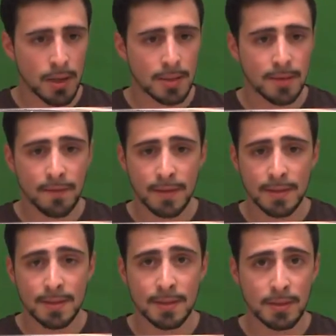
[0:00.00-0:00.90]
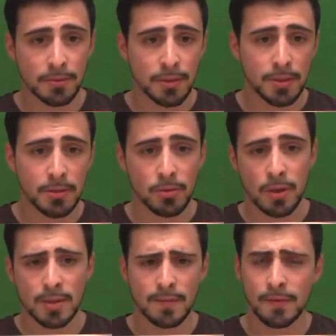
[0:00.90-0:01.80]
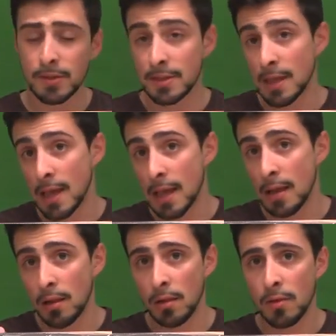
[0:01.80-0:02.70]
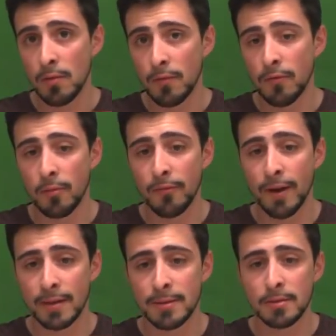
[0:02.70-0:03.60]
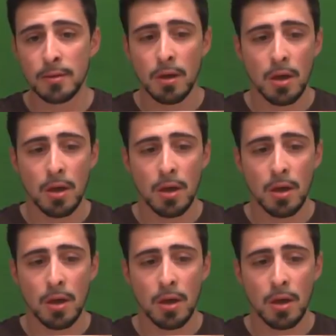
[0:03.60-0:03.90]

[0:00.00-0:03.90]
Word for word: SFX series, so SFX L form factor.